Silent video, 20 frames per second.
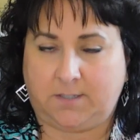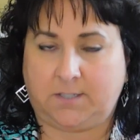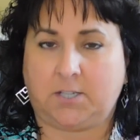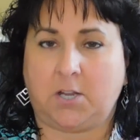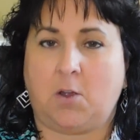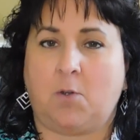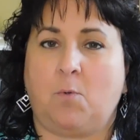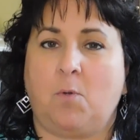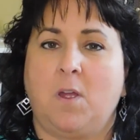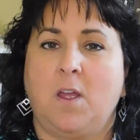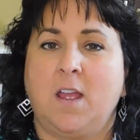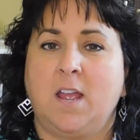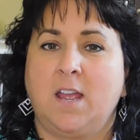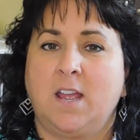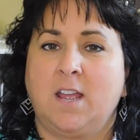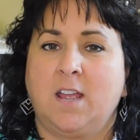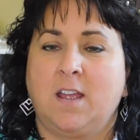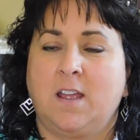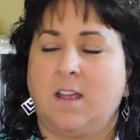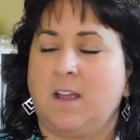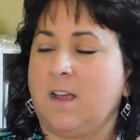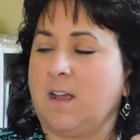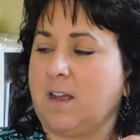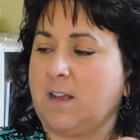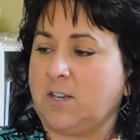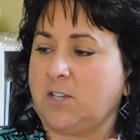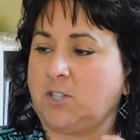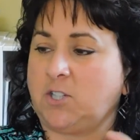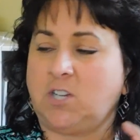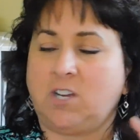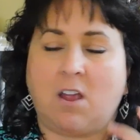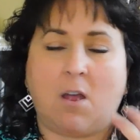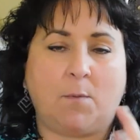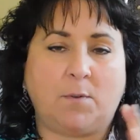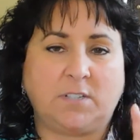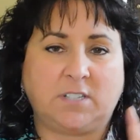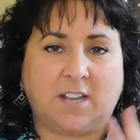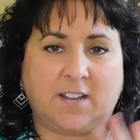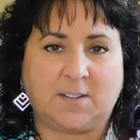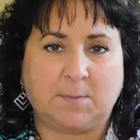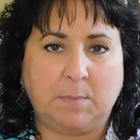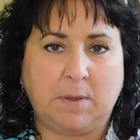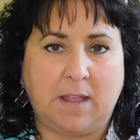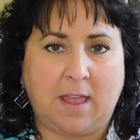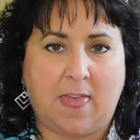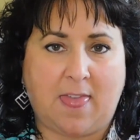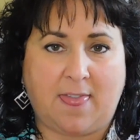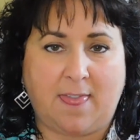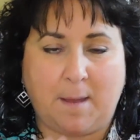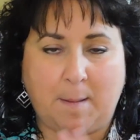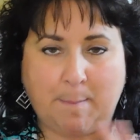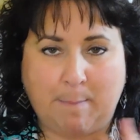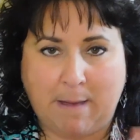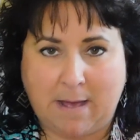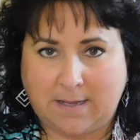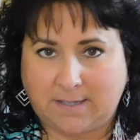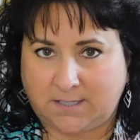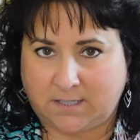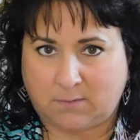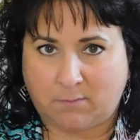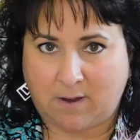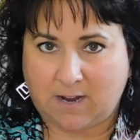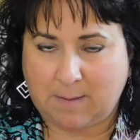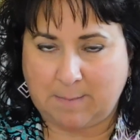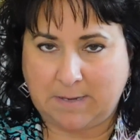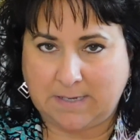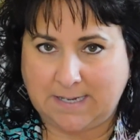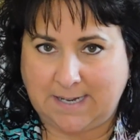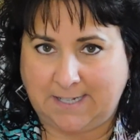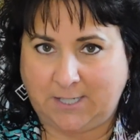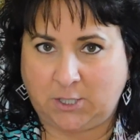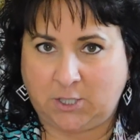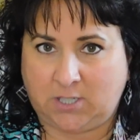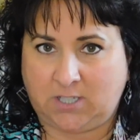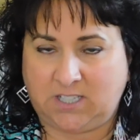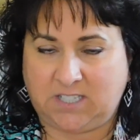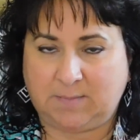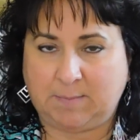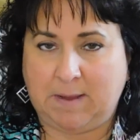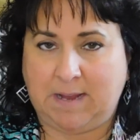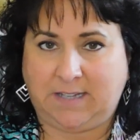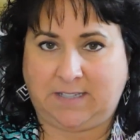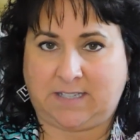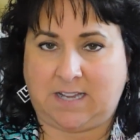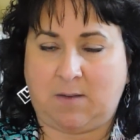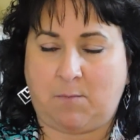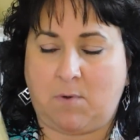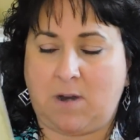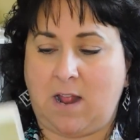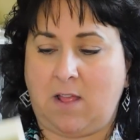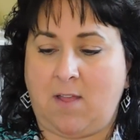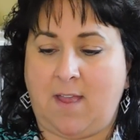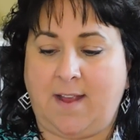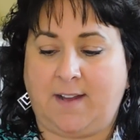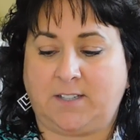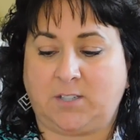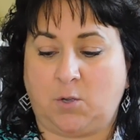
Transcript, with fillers: So she always gives me the best recommendations based on what I like.